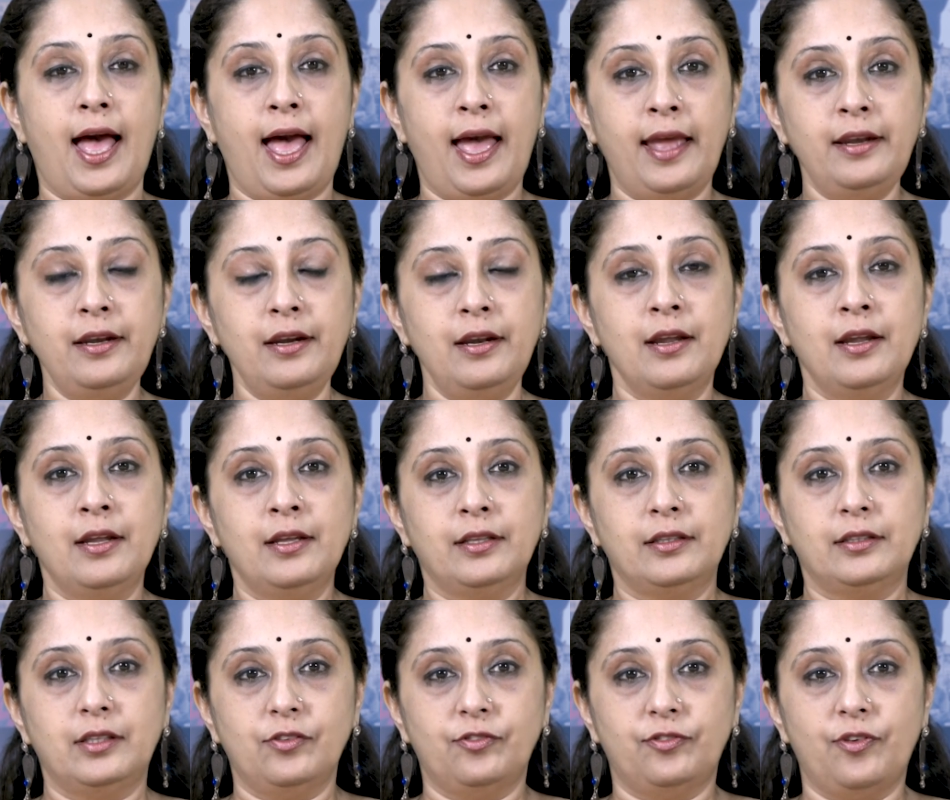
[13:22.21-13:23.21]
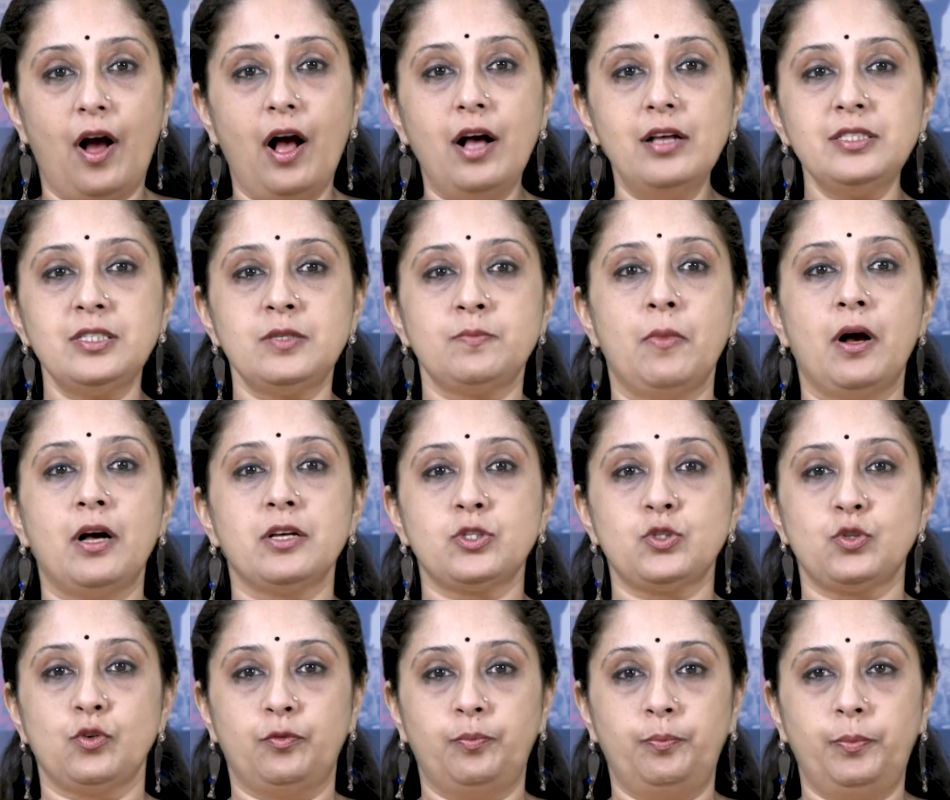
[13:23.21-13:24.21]
and the vast
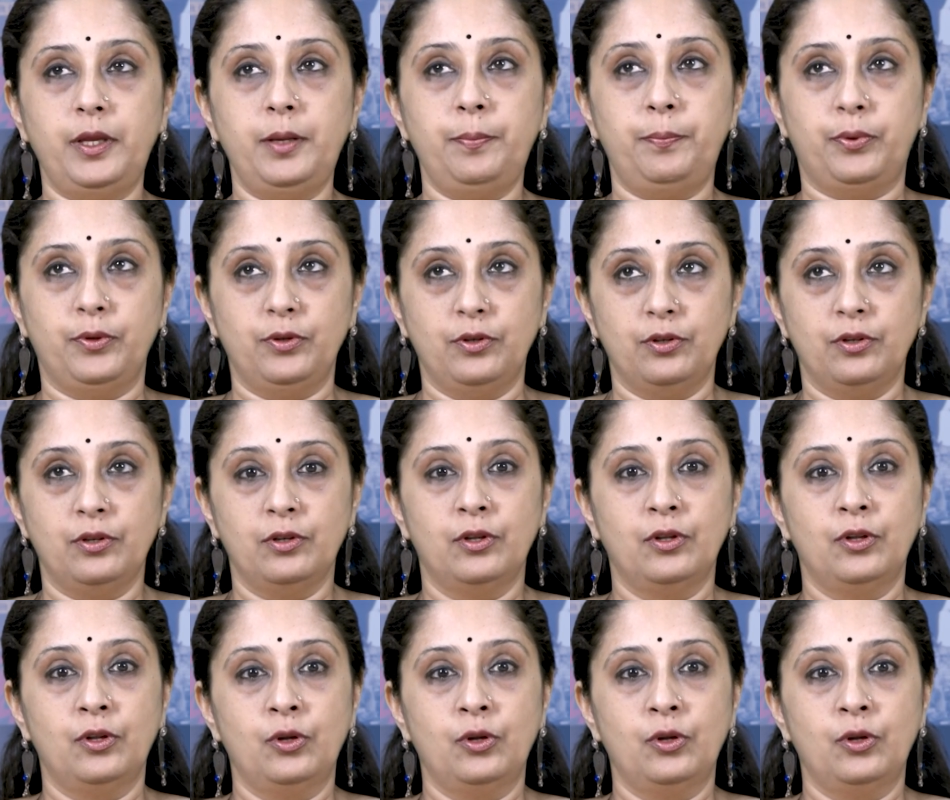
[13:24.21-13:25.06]
mass of people